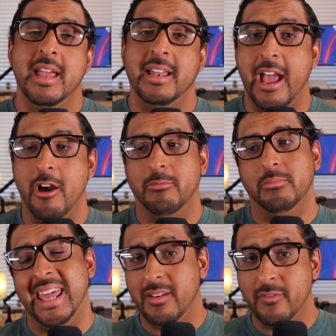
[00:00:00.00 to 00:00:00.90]
Now,
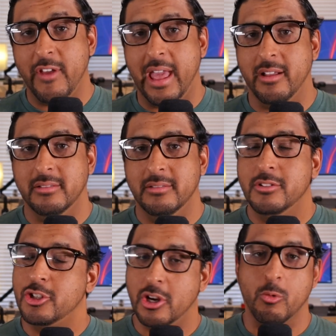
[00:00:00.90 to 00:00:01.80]
in Vail,
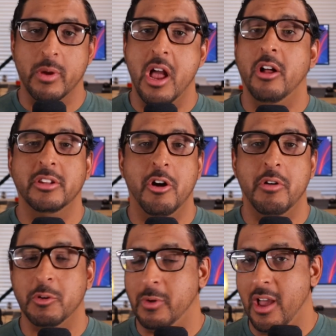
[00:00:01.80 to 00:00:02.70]
sure, we all know
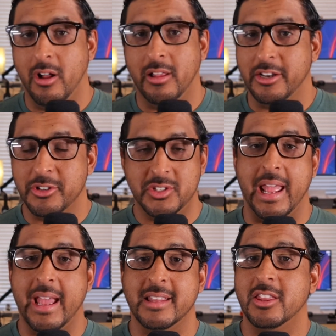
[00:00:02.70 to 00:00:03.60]
and we all
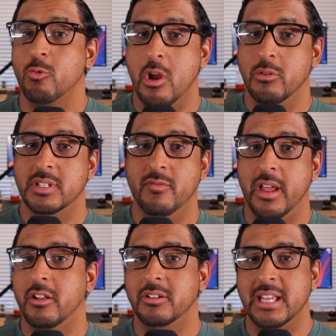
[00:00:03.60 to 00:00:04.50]
understand that the roads in
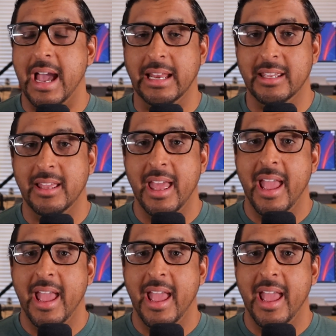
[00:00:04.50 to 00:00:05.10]
Vail are tiny